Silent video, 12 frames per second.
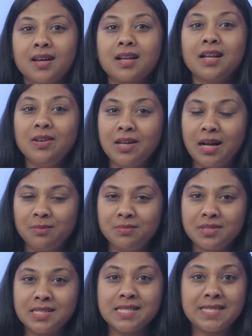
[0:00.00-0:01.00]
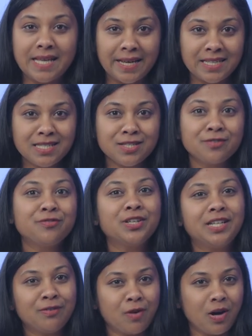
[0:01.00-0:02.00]
Cloud Hub, designed for
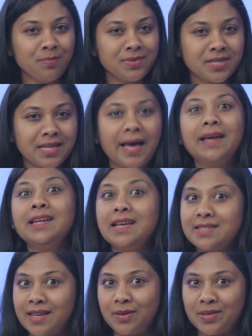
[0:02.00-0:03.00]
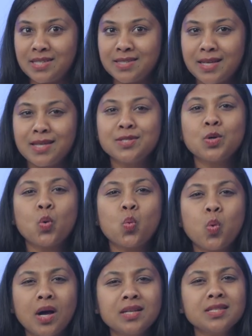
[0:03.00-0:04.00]
DevOps and SREs, is your
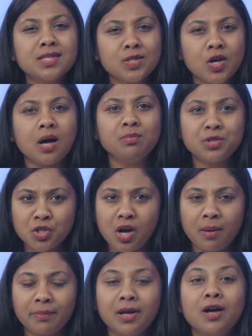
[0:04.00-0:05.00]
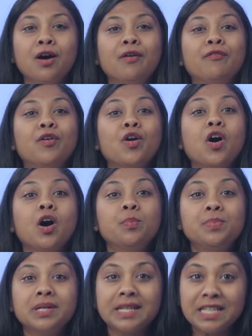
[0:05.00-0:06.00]
one stop shop for
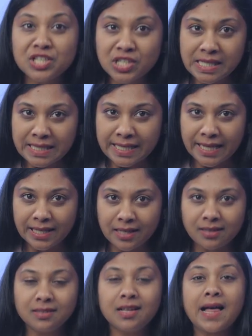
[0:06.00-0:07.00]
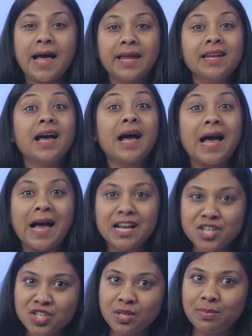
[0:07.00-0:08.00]
operational data and
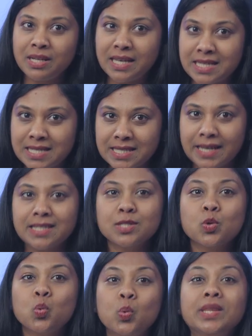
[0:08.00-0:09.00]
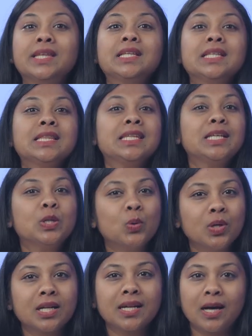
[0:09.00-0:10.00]
actionable insights within the
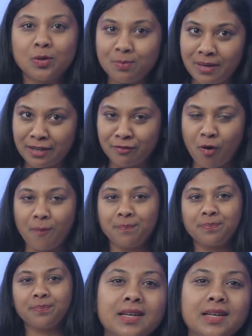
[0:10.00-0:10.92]
Google Cloud platform.